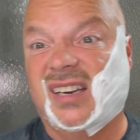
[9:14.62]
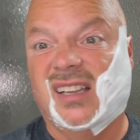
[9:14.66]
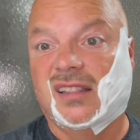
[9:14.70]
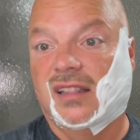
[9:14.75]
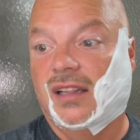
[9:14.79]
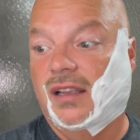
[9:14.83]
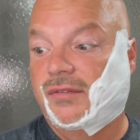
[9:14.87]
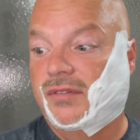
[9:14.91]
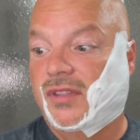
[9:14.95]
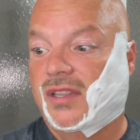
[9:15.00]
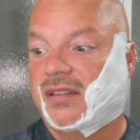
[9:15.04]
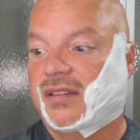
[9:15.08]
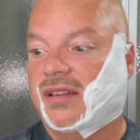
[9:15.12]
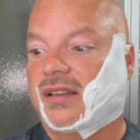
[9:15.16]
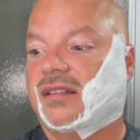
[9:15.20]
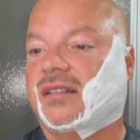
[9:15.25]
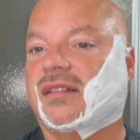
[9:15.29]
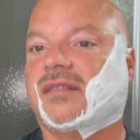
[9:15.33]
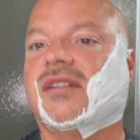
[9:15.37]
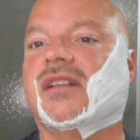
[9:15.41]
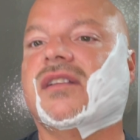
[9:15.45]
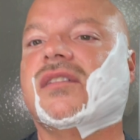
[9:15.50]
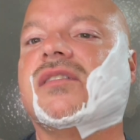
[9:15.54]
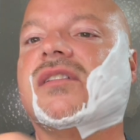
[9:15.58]
I love the scent
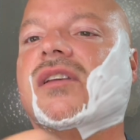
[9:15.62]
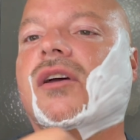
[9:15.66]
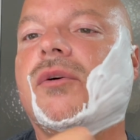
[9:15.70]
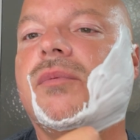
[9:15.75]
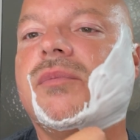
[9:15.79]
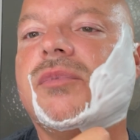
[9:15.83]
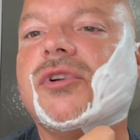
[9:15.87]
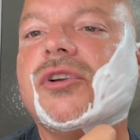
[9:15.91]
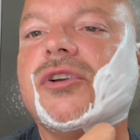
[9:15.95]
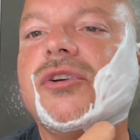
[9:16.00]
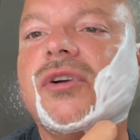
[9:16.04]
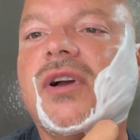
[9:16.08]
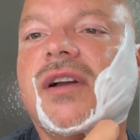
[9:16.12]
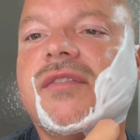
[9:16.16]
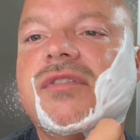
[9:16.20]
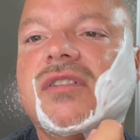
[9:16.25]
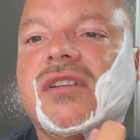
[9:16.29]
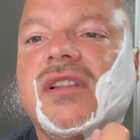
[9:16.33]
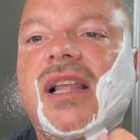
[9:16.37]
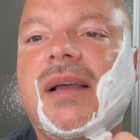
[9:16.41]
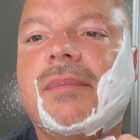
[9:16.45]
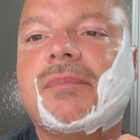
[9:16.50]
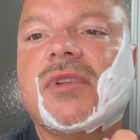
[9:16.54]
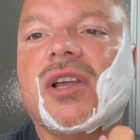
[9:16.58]
of this soap too. I've
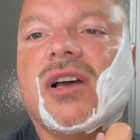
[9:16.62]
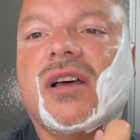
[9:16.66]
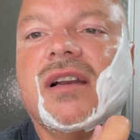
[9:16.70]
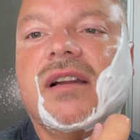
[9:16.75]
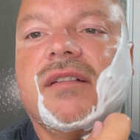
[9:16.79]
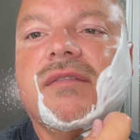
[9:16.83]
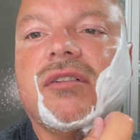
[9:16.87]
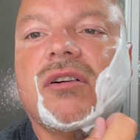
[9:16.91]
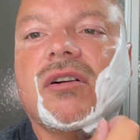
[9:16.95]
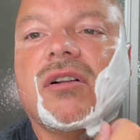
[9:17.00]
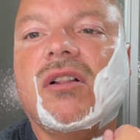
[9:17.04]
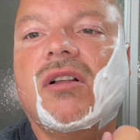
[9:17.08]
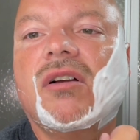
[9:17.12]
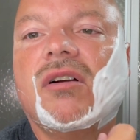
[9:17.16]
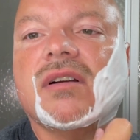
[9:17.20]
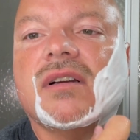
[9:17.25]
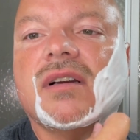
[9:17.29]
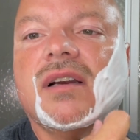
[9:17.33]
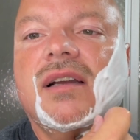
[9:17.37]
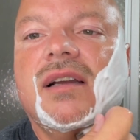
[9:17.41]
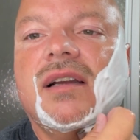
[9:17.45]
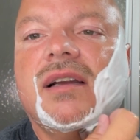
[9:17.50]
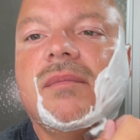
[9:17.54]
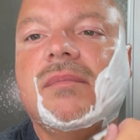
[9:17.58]
slept on it for a long
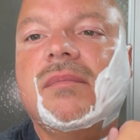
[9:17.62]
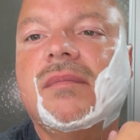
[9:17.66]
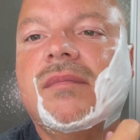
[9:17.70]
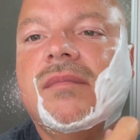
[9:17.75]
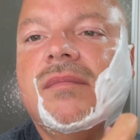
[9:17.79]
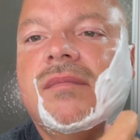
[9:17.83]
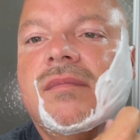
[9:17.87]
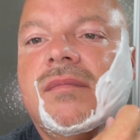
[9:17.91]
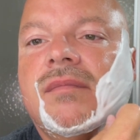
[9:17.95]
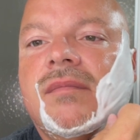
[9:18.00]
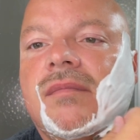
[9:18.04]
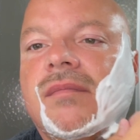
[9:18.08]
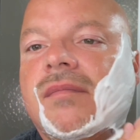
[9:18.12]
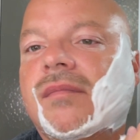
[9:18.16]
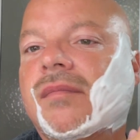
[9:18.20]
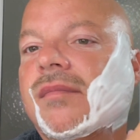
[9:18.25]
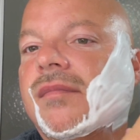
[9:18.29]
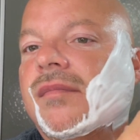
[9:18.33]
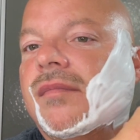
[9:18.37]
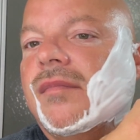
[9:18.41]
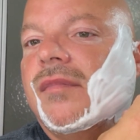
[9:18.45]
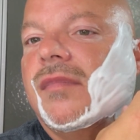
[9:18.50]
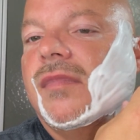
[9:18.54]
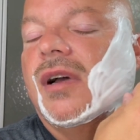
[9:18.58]
time.
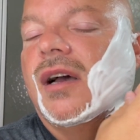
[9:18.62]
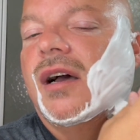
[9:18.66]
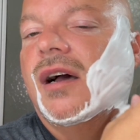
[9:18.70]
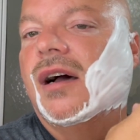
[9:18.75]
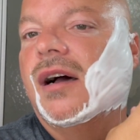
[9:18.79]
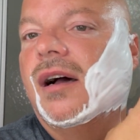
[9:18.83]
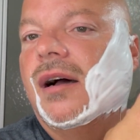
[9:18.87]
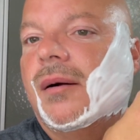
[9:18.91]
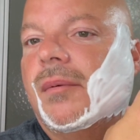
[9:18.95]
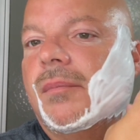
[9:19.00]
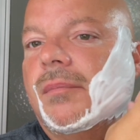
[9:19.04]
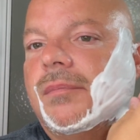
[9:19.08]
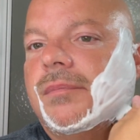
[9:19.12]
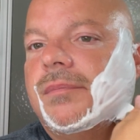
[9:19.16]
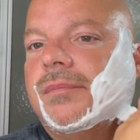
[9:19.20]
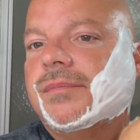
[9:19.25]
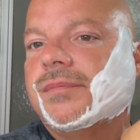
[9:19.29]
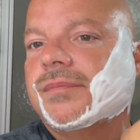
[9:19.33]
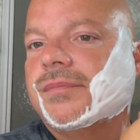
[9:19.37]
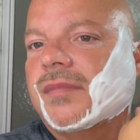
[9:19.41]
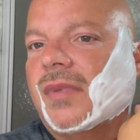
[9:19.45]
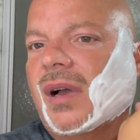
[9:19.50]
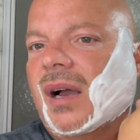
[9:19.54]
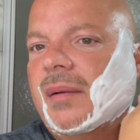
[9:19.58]
Um,
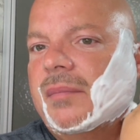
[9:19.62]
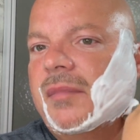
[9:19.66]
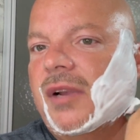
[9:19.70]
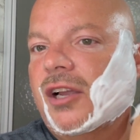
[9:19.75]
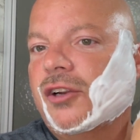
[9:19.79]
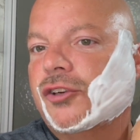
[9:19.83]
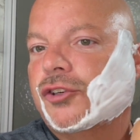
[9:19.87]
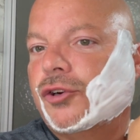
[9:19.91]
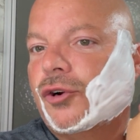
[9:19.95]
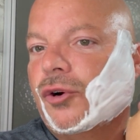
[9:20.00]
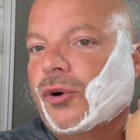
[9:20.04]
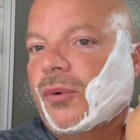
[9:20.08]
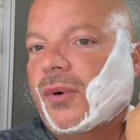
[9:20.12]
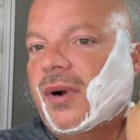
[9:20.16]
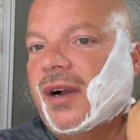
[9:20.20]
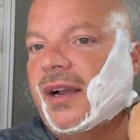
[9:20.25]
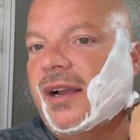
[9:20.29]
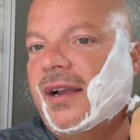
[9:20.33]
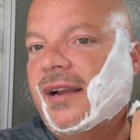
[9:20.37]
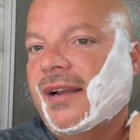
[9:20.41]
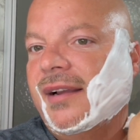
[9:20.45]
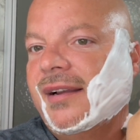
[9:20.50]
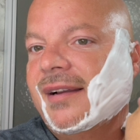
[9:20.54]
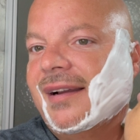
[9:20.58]
I'm not sure
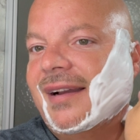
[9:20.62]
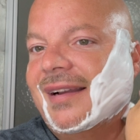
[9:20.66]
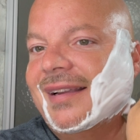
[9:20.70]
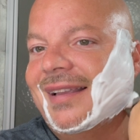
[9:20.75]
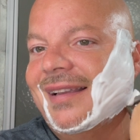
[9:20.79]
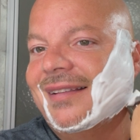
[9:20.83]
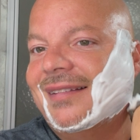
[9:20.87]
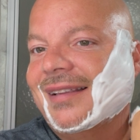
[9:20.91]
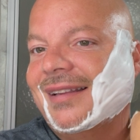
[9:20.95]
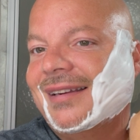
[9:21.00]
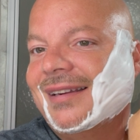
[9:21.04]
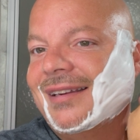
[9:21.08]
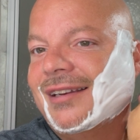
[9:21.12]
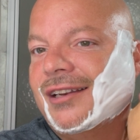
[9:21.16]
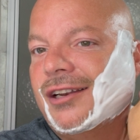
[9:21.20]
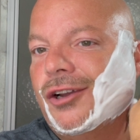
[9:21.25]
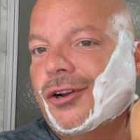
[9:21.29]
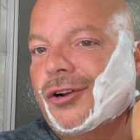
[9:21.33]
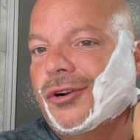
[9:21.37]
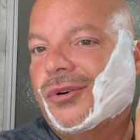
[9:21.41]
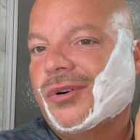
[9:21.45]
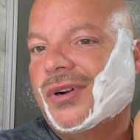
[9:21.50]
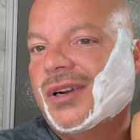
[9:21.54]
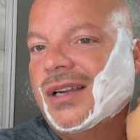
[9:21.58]
why. I guess I didn't
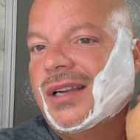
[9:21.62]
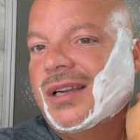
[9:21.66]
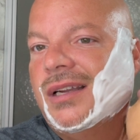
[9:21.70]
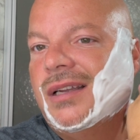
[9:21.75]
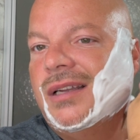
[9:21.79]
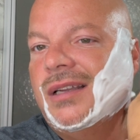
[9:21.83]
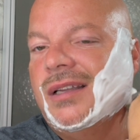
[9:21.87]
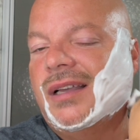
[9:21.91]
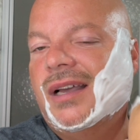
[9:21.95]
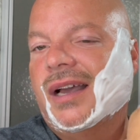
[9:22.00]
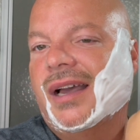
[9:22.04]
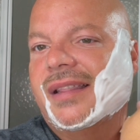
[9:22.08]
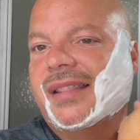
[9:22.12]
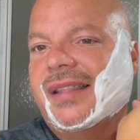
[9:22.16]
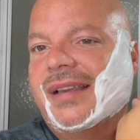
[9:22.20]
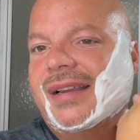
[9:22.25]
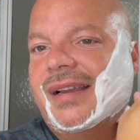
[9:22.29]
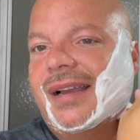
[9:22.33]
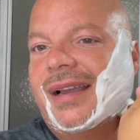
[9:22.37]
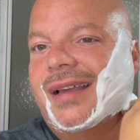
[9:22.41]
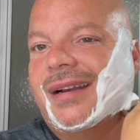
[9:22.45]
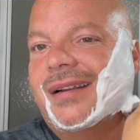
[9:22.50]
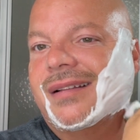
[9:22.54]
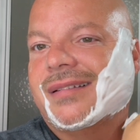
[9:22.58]
know. I think
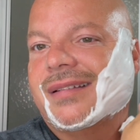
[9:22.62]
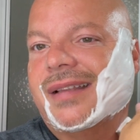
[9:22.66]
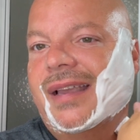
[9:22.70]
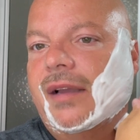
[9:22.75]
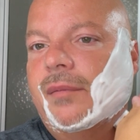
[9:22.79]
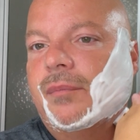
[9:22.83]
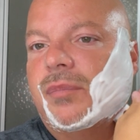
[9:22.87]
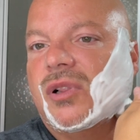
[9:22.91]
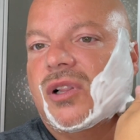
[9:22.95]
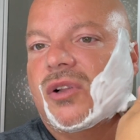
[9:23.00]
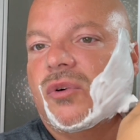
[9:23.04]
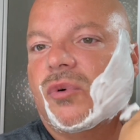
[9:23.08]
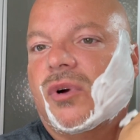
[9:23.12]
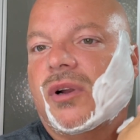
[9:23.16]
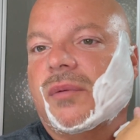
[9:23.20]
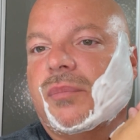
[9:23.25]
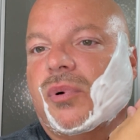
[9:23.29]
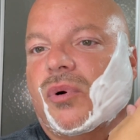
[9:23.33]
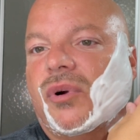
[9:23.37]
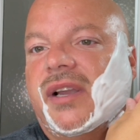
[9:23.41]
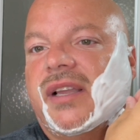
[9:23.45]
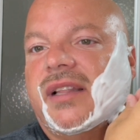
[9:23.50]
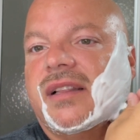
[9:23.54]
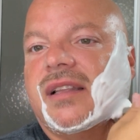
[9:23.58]
I had a sample at one
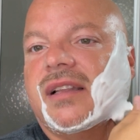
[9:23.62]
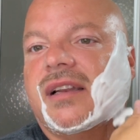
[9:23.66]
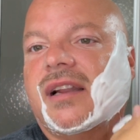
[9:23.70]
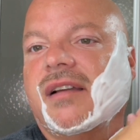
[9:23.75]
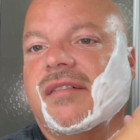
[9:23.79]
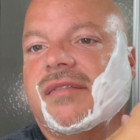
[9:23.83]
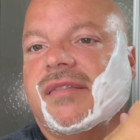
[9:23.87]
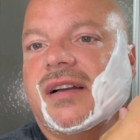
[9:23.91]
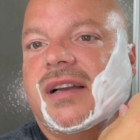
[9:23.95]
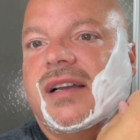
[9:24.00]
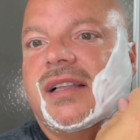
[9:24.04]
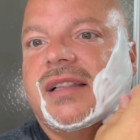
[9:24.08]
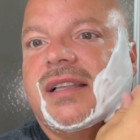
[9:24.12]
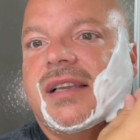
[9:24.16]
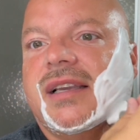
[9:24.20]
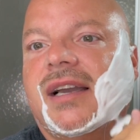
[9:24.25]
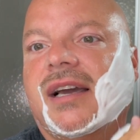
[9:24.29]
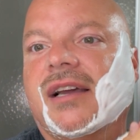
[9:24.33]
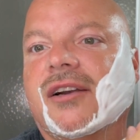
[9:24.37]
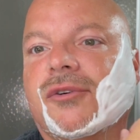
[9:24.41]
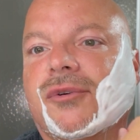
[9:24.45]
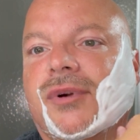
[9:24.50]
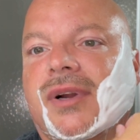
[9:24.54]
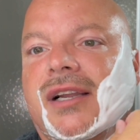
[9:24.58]
point, and then I finally
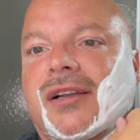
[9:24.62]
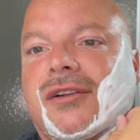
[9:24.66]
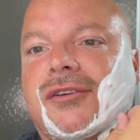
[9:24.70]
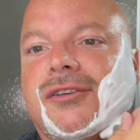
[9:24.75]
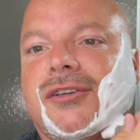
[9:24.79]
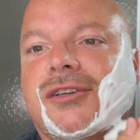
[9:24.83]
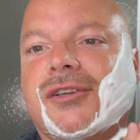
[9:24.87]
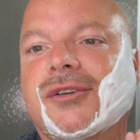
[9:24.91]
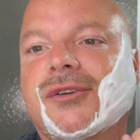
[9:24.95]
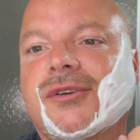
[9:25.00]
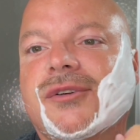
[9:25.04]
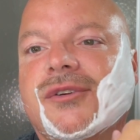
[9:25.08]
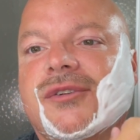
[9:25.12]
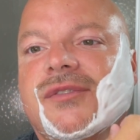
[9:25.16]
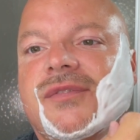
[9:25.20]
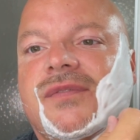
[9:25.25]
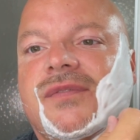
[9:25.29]
got around to